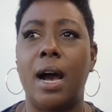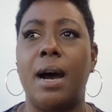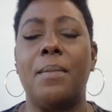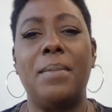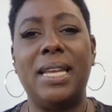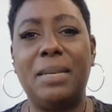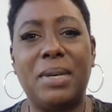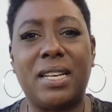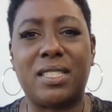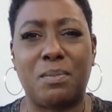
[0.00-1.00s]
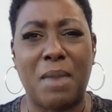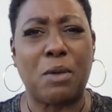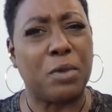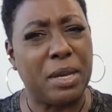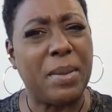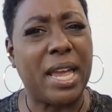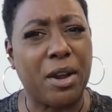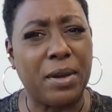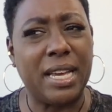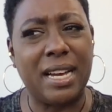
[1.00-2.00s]
Mainly because my rib
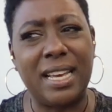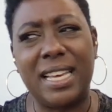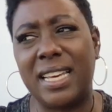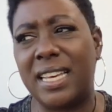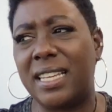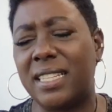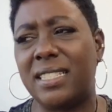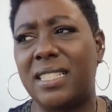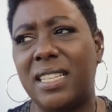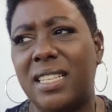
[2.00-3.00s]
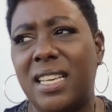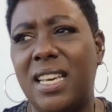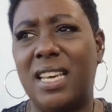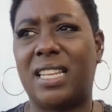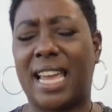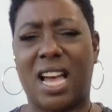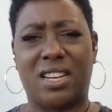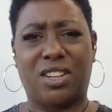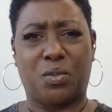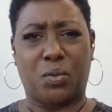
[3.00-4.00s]
area and like
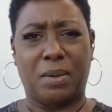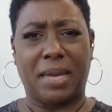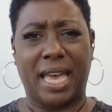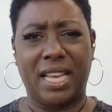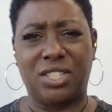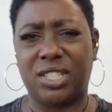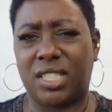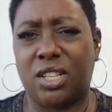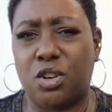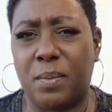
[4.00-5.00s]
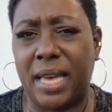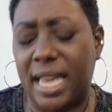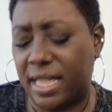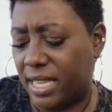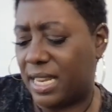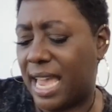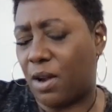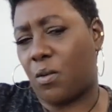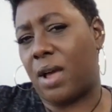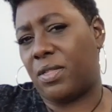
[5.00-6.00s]
under the rib cage just a little bit, and then like
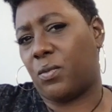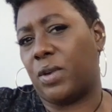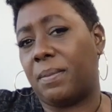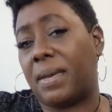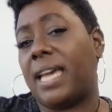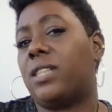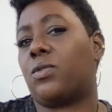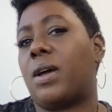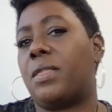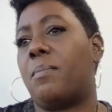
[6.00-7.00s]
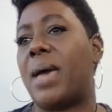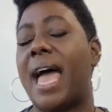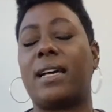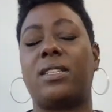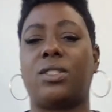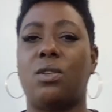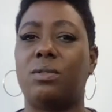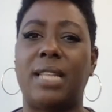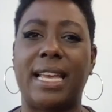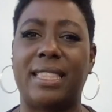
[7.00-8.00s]
around the rib cage around the back. So
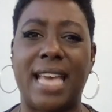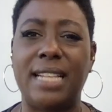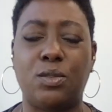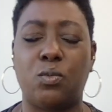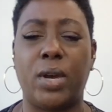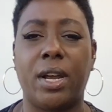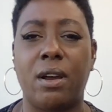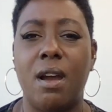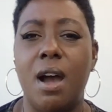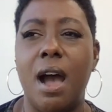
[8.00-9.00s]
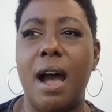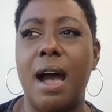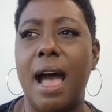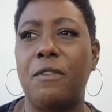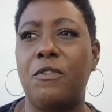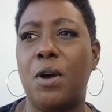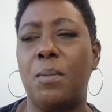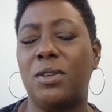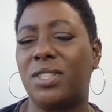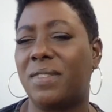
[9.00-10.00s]
like that's where I felt
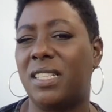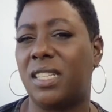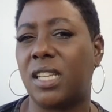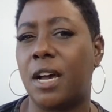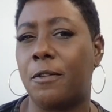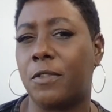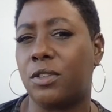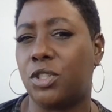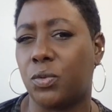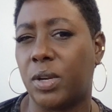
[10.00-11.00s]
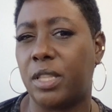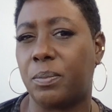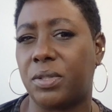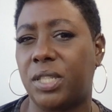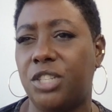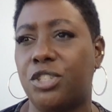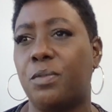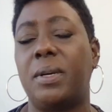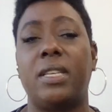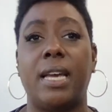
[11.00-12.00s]
most of the discomfort during the procedure.
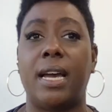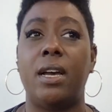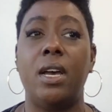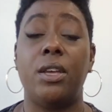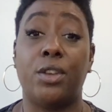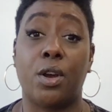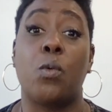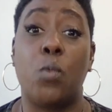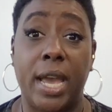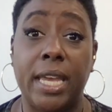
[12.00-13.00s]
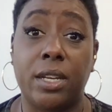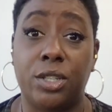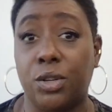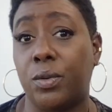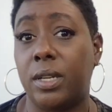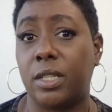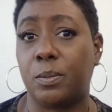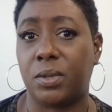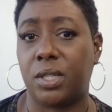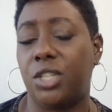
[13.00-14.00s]
But yeah, you're awake during this
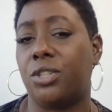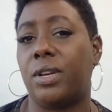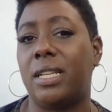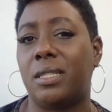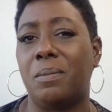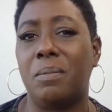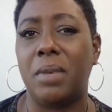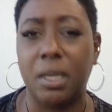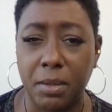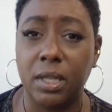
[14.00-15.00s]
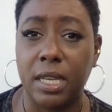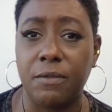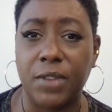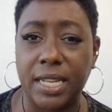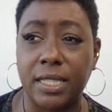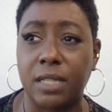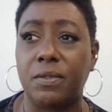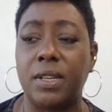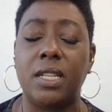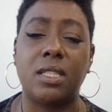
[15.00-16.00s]
procedure. It's minimally
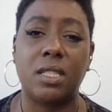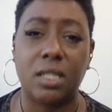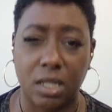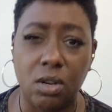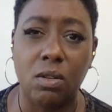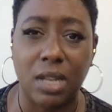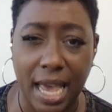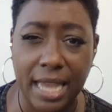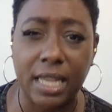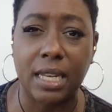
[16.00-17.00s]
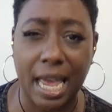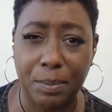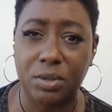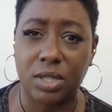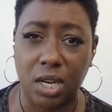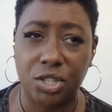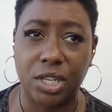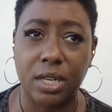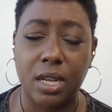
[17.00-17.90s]
invasive. It's still like liposuction,